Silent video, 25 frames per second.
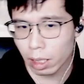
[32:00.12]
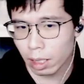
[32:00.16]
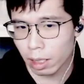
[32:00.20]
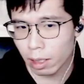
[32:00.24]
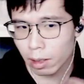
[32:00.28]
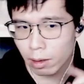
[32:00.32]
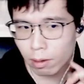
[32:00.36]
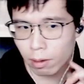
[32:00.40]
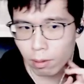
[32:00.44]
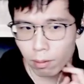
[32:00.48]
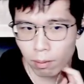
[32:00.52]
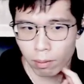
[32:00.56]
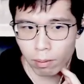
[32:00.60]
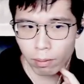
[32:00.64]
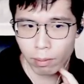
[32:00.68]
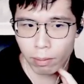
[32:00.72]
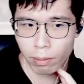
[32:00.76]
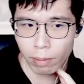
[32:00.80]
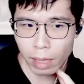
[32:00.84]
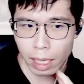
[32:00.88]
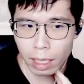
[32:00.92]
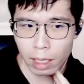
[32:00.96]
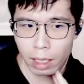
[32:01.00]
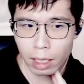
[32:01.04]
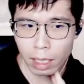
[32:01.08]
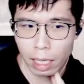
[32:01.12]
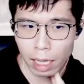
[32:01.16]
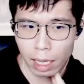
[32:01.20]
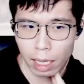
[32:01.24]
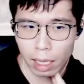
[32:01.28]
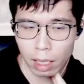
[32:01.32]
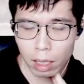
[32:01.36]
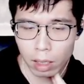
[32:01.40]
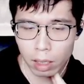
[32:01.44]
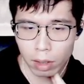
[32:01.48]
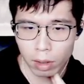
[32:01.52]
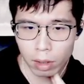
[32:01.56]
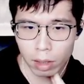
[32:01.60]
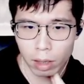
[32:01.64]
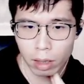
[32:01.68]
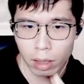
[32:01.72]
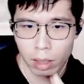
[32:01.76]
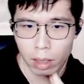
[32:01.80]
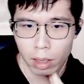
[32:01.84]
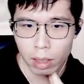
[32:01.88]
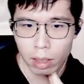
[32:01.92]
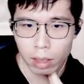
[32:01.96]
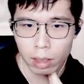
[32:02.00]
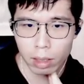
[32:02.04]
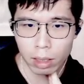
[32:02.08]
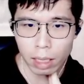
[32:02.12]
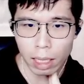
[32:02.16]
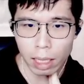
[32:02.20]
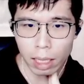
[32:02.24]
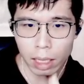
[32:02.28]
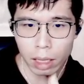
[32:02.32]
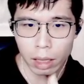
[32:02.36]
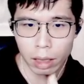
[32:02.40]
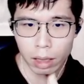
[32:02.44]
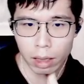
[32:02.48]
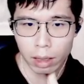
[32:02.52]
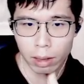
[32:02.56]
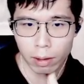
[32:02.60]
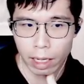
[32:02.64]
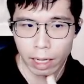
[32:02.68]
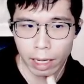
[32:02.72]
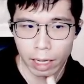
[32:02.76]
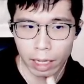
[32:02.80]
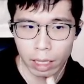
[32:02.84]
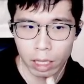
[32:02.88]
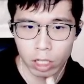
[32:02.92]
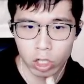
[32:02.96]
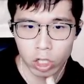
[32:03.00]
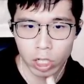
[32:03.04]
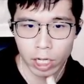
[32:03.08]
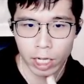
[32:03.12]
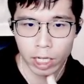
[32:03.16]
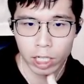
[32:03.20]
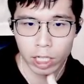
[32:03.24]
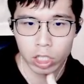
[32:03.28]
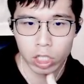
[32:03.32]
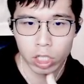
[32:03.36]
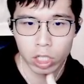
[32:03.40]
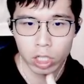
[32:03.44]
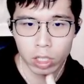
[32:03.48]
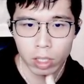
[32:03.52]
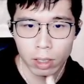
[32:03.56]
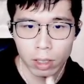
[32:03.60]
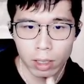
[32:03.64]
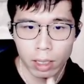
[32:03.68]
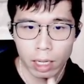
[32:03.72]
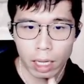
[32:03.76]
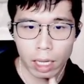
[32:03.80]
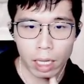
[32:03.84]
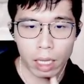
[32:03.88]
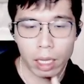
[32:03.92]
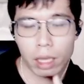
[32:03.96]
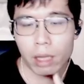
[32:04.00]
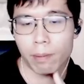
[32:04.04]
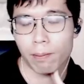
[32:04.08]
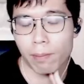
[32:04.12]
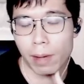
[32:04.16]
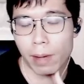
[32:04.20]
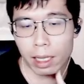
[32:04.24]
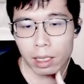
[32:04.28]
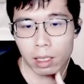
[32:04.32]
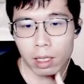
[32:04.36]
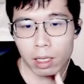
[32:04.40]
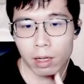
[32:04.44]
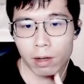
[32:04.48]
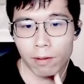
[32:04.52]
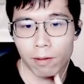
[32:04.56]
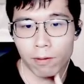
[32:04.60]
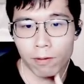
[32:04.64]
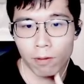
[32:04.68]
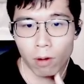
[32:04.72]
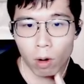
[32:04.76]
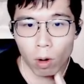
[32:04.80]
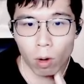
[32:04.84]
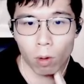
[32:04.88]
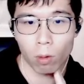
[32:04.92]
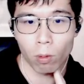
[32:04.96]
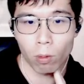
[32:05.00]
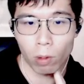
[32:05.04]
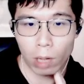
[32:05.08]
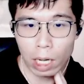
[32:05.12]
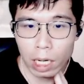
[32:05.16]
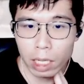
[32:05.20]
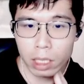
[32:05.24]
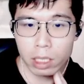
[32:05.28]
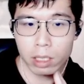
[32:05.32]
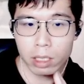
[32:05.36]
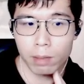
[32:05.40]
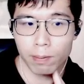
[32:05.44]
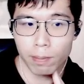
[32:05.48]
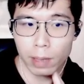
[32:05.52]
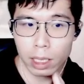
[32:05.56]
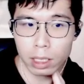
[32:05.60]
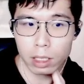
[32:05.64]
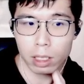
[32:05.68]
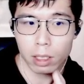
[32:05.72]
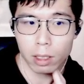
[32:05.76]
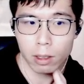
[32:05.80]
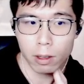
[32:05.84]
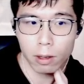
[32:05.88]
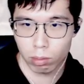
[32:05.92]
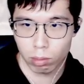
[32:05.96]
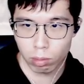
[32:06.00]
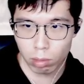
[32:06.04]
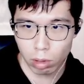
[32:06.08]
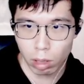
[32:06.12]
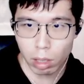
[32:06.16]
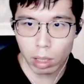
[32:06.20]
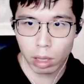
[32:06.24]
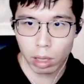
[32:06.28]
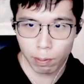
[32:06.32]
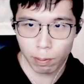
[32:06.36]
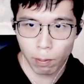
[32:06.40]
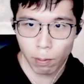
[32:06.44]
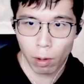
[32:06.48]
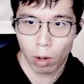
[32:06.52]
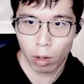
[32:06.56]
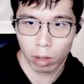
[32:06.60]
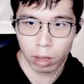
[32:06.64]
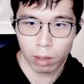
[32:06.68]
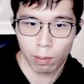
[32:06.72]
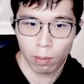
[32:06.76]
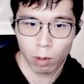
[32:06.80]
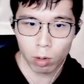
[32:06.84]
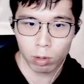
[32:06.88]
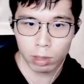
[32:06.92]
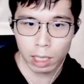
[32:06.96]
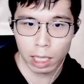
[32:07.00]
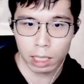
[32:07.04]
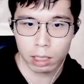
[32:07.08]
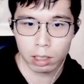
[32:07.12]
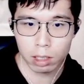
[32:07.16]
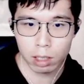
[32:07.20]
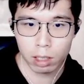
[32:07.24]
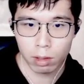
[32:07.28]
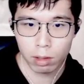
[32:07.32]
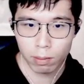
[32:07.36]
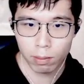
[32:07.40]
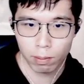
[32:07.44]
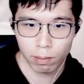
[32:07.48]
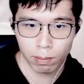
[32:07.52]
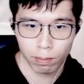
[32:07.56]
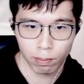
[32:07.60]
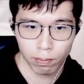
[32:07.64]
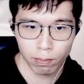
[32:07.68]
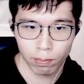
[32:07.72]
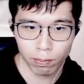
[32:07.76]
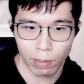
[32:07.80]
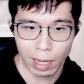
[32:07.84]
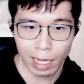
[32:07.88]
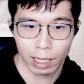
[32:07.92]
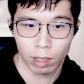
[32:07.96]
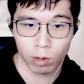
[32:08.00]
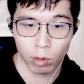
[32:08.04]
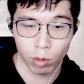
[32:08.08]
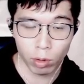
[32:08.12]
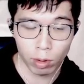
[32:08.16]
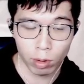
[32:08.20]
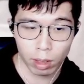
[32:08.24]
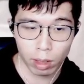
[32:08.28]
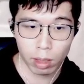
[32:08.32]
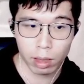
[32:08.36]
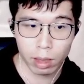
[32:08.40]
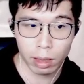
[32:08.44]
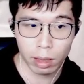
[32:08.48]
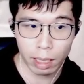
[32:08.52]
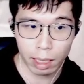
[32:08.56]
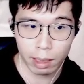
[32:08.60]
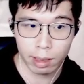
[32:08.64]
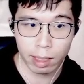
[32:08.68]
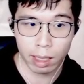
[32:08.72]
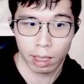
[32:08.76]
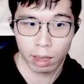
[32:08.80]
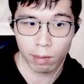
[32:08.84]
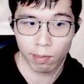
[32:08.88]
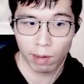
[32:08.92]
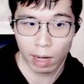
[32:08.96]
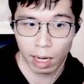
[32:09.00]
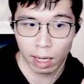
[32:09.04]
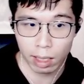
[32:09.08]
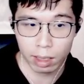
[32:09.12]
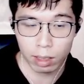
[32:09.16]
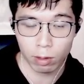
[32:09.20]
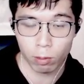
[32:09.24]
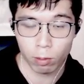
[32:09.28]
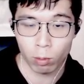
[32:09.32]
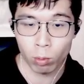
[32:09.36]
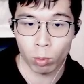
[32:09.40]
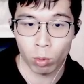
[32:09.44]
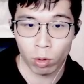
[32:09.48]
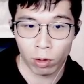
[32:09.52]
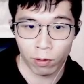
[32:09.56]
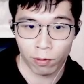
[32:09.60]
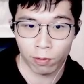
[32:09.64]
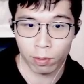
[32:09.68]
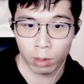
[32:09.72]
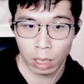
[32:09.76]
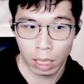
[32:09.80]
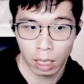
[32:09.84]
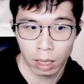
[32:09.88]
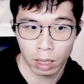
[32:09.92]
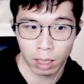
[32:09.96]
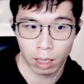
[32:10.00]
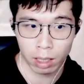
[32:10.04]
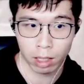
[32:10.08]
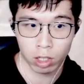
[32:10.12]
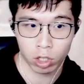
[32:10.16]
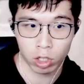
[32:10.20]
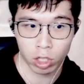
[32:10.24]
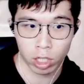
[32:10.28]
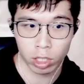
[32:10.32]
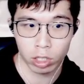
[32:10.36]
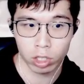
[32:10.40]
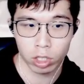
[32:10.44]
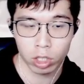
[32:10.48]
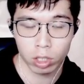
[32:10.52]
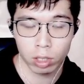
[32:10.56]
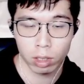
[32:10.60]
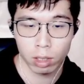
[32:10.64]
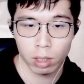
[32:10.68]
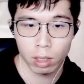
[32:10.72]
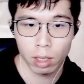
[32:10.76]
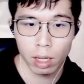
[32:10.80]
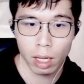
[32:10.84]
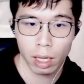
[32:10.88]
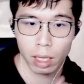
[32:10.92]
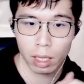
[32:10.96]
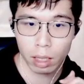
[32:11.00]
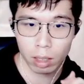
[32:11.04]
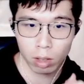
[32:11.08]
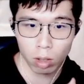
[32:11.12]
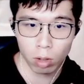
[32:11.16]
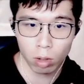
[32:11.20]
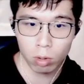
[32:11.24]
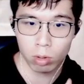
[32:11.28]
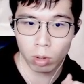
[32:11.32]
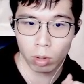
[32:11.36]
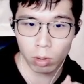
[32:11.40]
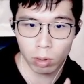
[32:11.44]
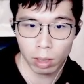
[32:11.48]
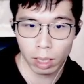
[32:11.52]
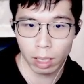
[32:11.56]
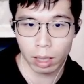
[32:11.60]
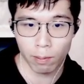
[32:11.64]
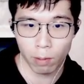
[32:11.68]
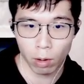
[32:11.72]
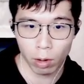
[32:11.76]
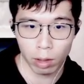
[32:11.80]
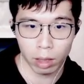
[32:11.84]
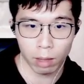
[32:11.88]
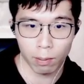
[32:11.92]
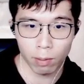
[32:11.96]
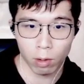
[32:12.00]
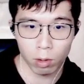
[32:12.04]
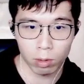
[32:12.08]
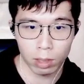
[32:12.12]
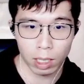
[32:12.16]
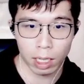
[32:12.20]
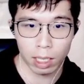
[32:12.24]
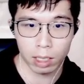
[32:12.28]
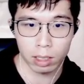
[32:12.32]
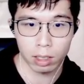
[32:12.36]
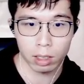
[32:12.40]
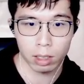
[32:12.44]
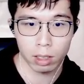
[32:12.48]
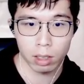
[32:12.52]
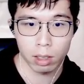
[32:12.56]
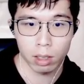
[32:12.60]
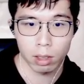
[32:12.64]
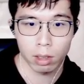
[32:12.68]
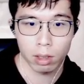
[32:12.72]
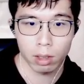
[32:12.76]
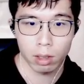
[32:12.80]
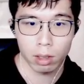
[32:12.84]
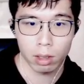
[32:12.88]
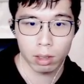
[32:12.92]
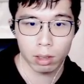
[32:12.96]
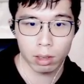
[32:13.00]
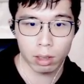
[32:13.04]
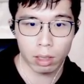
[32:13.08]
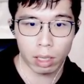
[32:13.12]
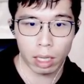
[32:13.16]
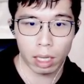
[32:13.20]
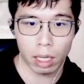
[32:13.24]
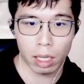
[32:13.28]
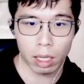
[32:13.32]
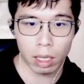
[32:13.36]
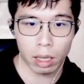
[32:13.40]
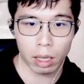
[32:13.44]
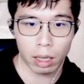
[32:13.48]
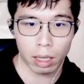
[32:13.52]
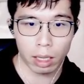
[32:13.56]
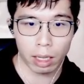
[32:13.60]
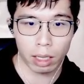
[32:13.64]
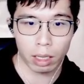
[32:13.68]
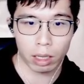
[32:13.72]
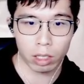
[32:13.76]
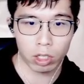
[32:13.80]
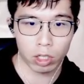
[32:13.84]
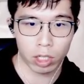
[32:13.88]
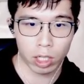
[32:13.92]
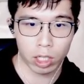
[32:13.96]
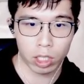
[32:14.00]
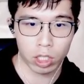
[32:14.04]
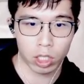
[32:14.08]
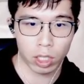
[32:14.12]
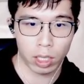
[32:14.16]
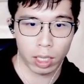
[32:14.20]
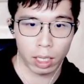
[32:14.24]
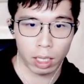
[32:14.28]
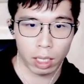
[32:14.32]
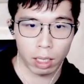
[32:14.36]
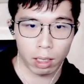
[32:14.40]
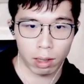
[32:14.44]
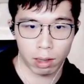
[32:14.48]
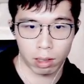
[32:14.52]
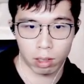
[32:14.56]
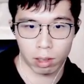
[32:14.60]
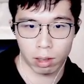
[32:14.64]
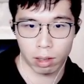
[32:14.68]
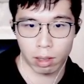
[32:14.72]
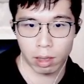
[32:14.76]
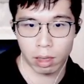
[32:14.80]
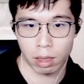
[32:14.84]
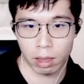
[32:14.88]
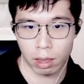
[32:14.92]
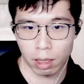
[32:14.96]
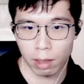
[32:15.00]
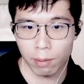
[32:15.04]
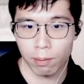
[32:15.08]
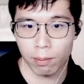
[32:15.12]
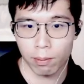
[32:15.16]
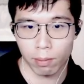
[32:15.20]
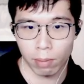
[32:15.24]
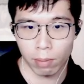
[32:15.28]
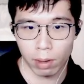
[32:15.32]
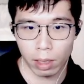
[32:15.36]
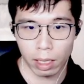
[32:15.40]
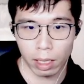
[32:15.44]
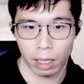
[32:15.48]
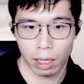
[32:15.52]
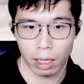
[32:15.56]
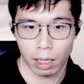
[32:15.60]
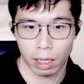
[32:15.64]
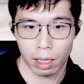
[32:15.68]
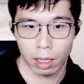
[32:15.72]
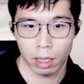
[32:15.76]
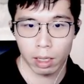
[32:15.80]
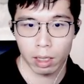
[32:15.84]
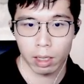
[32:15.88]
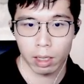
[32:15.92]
in many cases, this exchange is better for white, but it's possible that black could satisfied with this exchange. It's totally possible that this exchange is simply